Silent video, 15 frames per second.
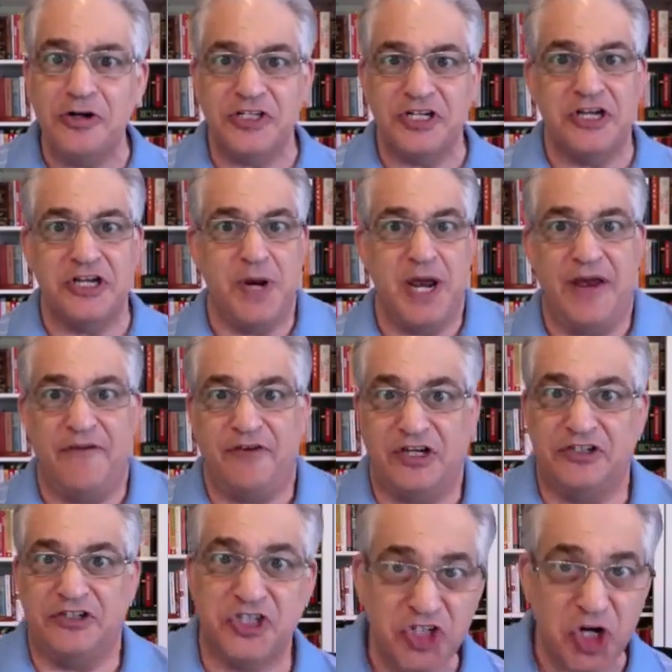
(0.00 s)
and you have
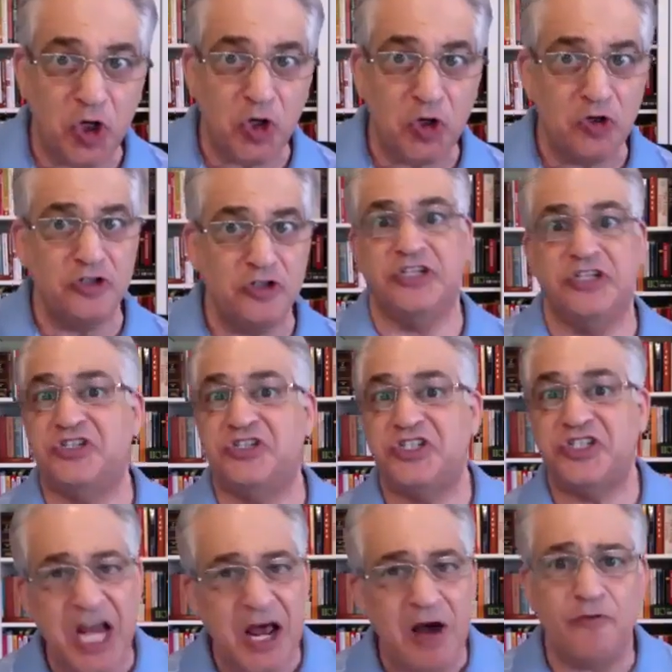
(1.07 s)
concerns and
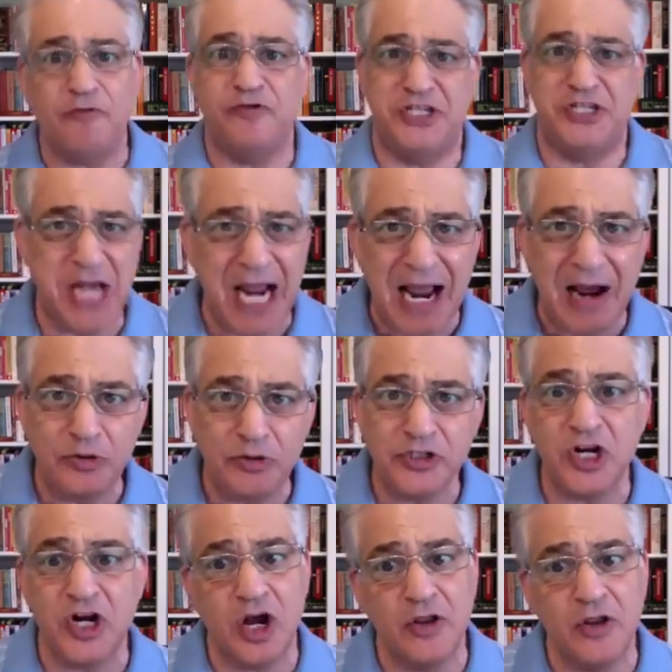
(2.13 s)
self-doubts and
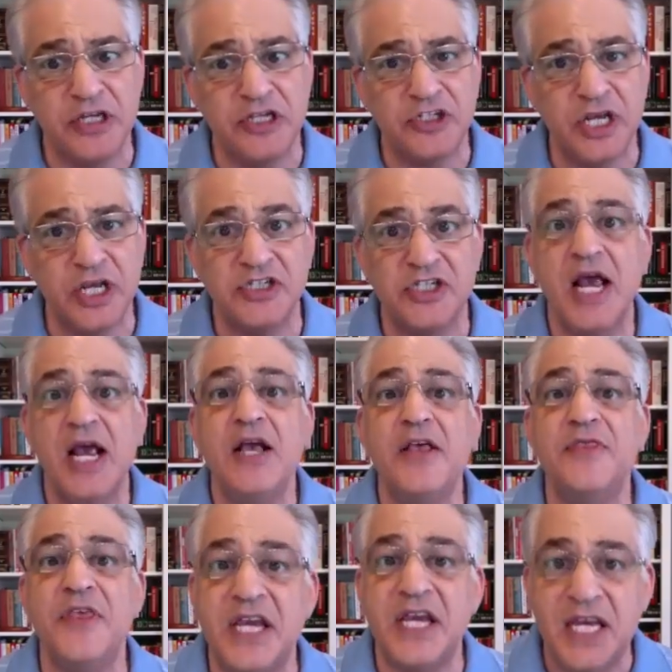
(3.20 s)
all these things.
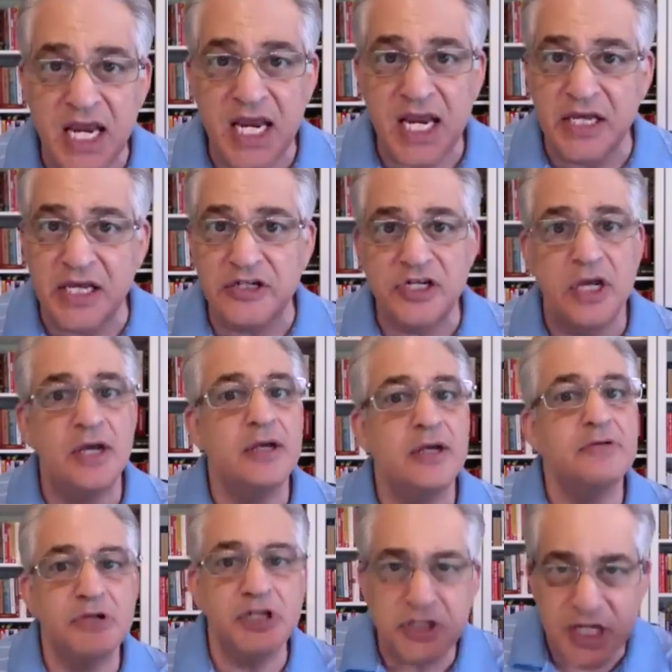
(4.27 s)
The key is
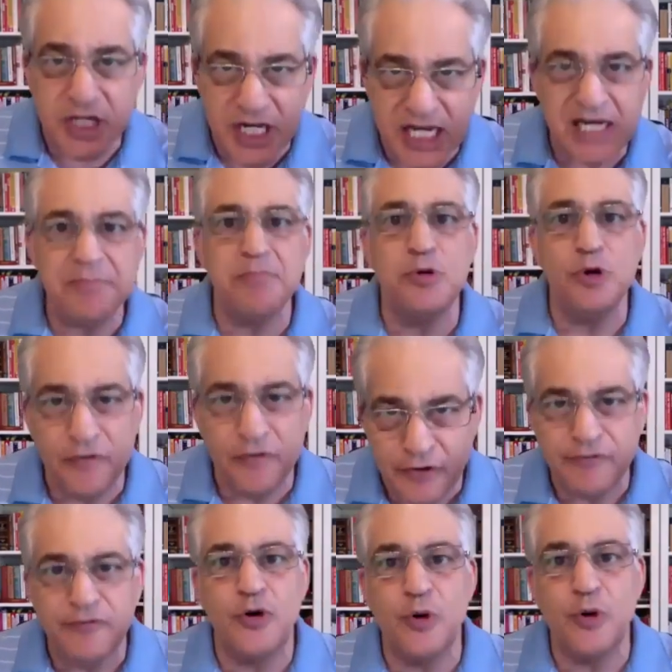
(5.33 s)
just keep moving
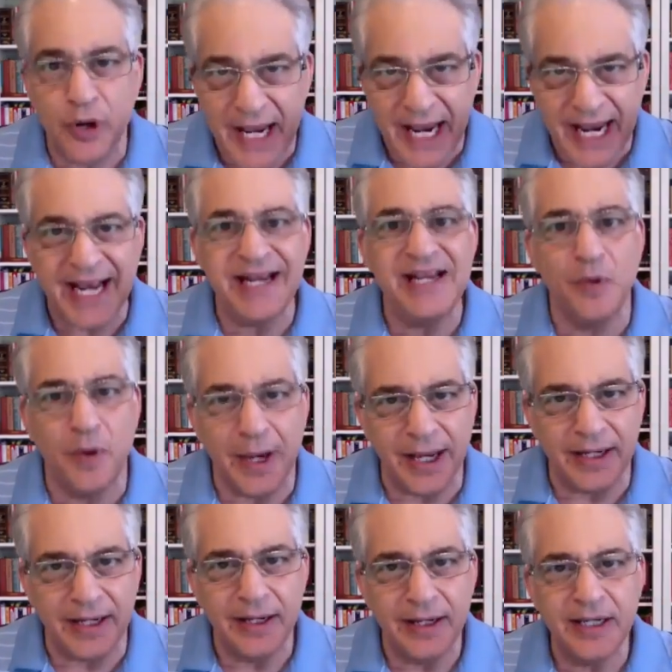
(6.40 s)
forward
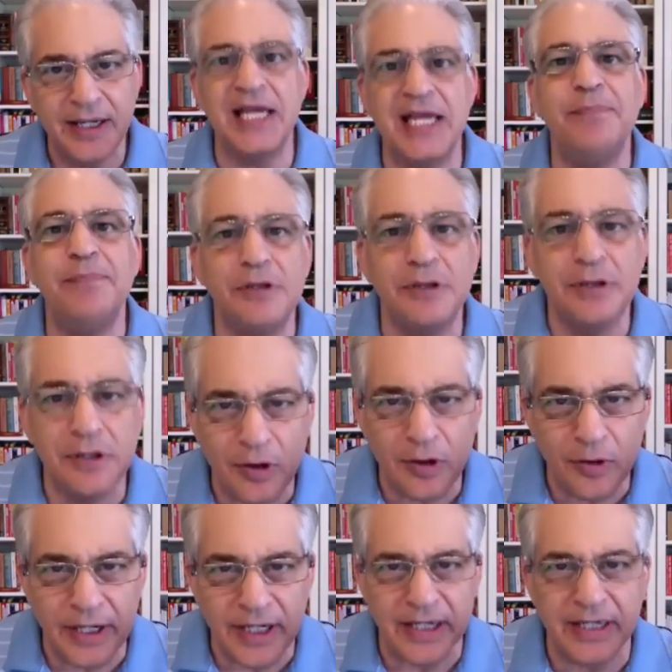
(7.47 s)
anyway. Keep
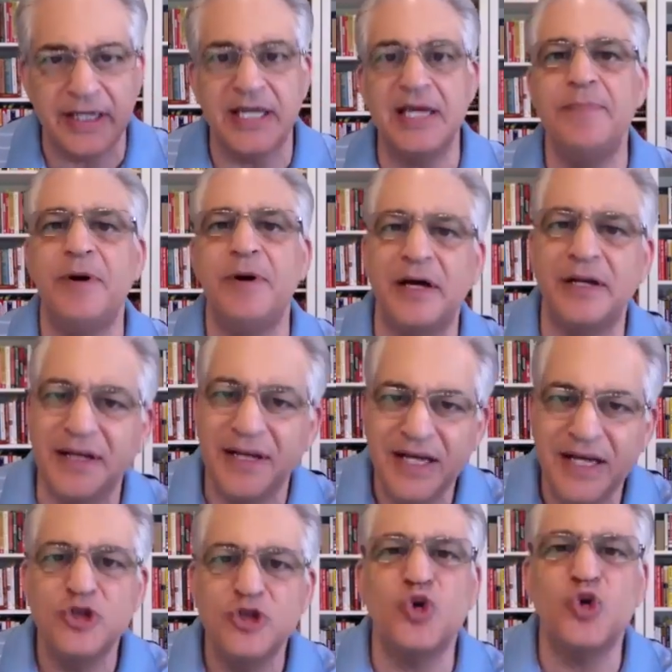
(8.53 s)
learning, keep on
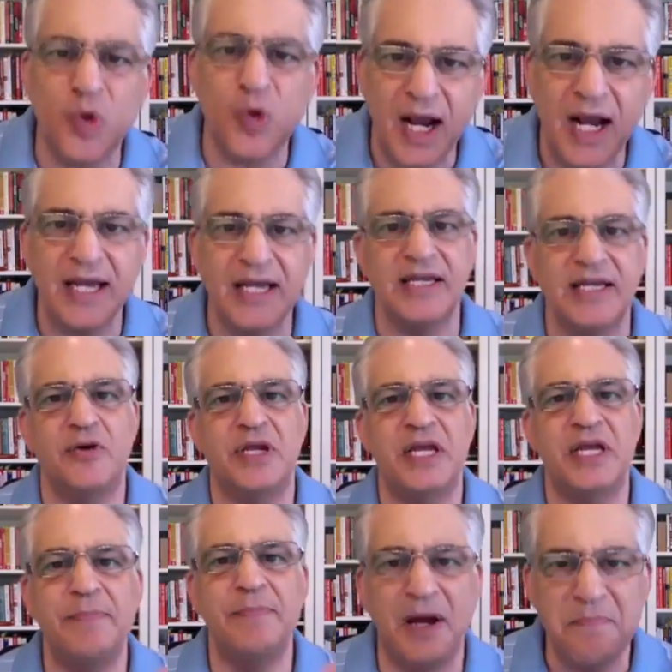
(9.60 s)
trying,
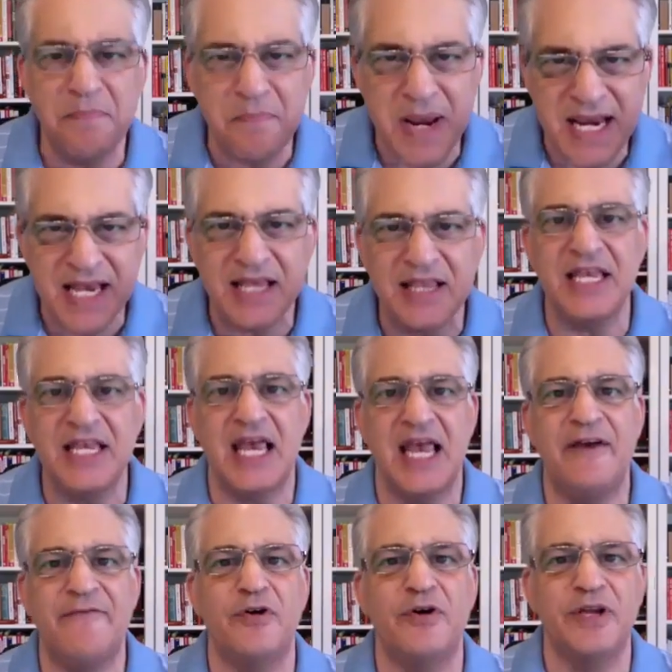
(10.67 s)
keep on making the
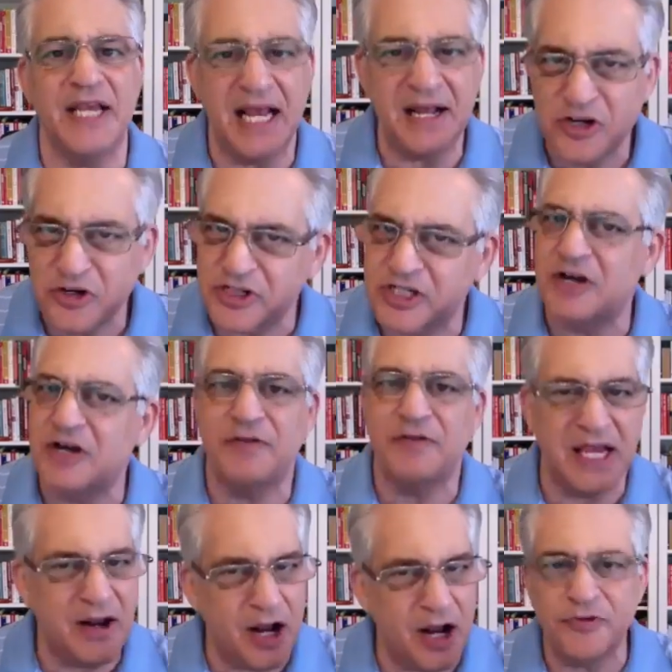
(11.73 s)
effort, get
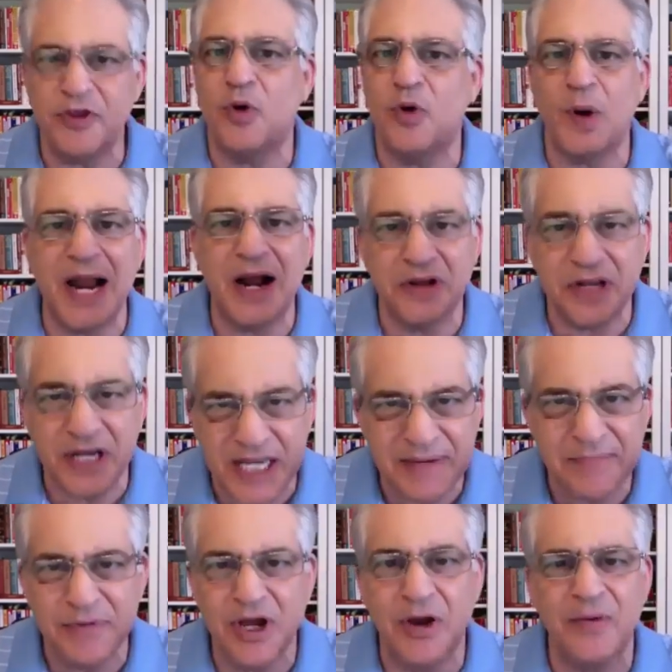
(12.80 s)
off the ground and keep
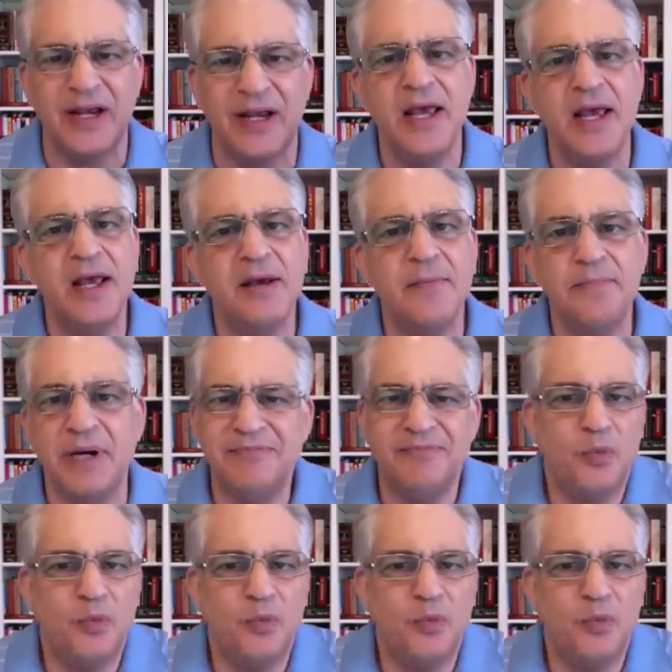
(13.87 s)
going. But